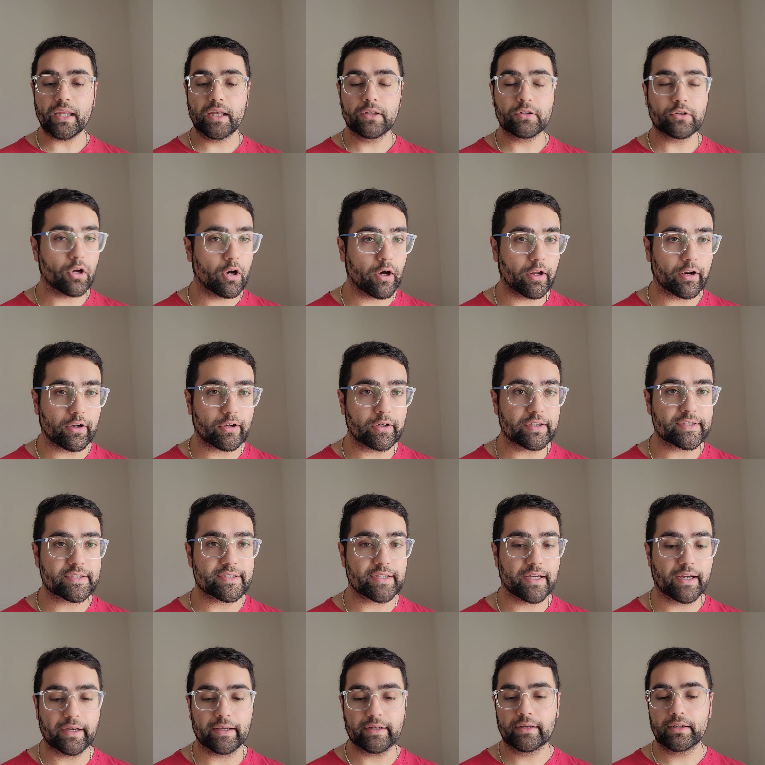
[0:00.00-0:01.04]
Not a good
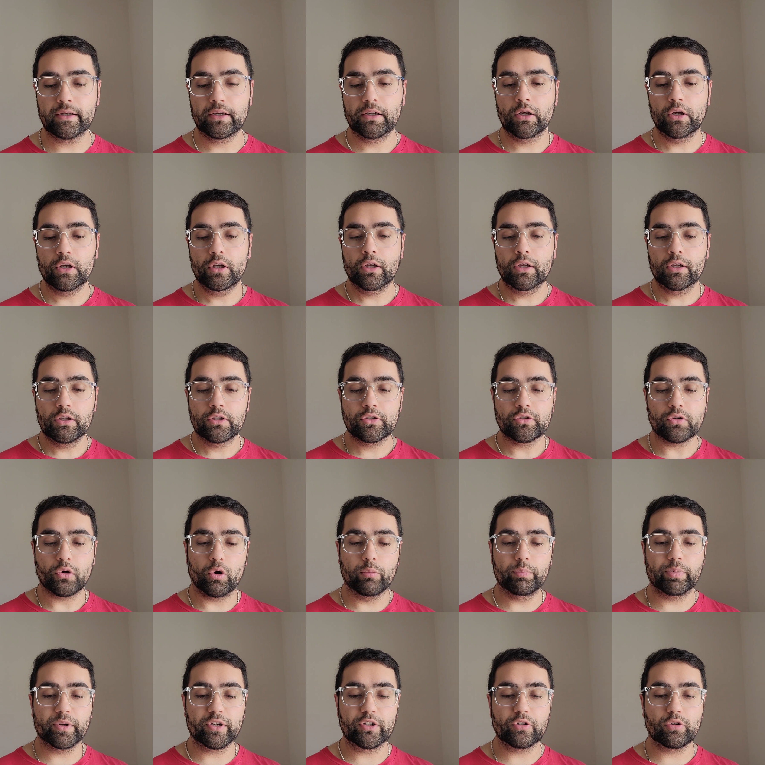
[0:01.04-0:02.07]
sign. So
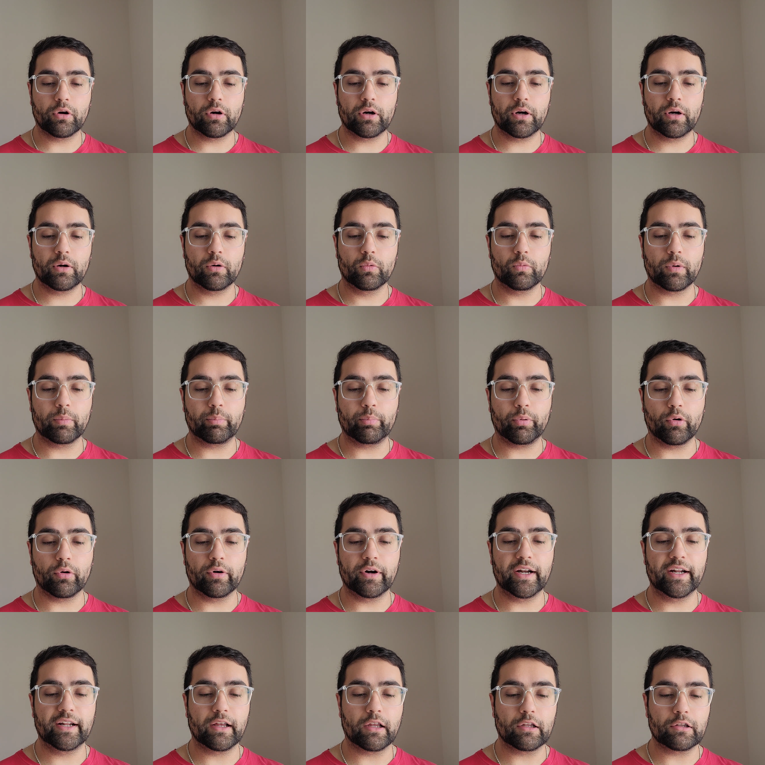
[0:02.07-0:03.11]
Opendoor
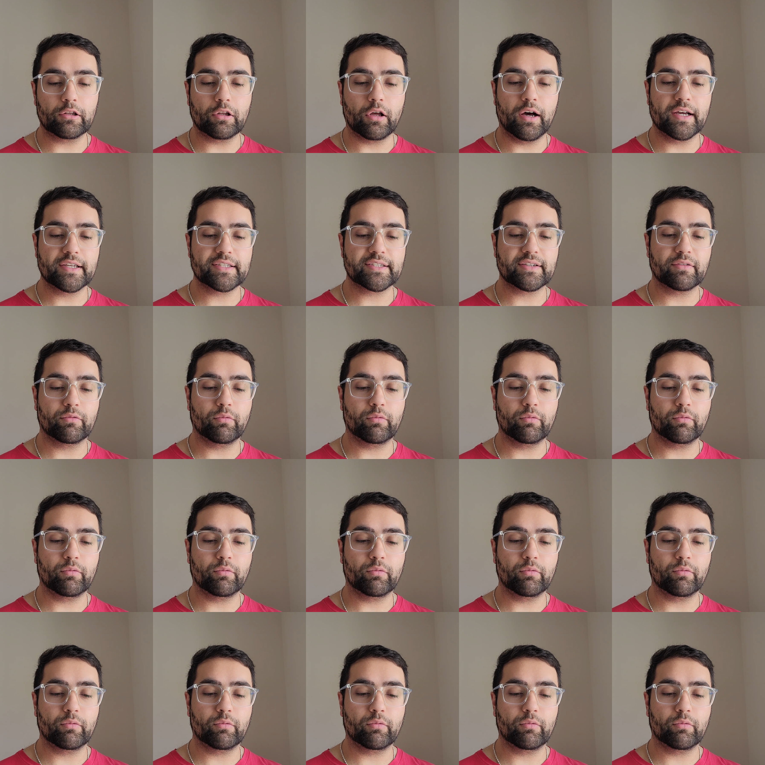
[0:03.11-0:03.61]
reported a loss of